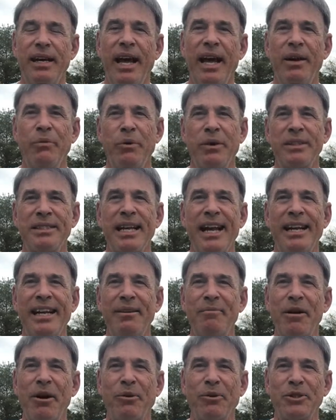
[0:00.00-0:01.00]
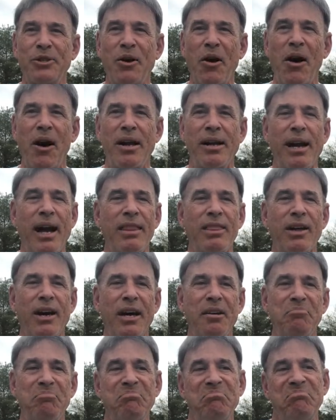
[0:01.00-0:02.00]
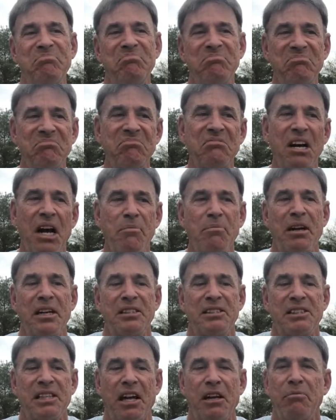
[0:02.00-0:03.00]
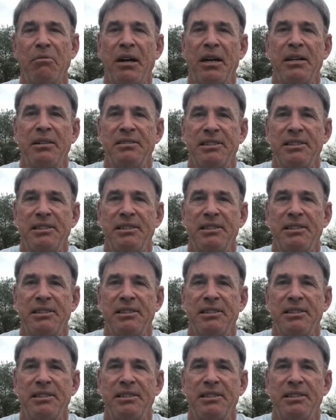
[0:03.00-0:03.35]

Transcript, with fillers: And once that email was gone, I thought, I might sell my